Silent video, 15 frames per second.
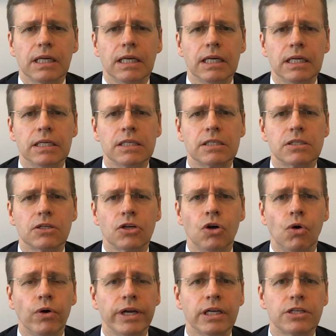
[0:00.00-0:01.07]
is
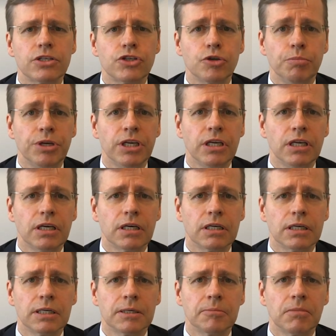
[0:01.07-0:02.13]
going to be
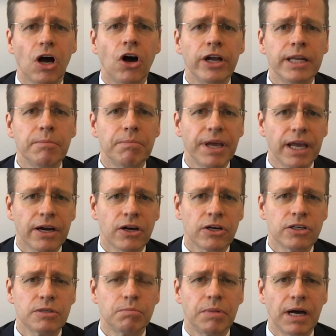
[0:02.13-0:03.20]

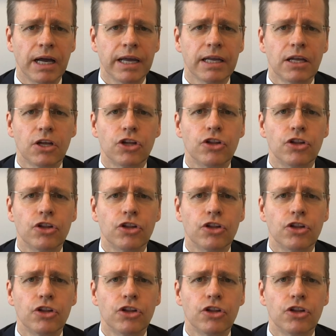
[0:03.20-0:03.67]
unimpaired by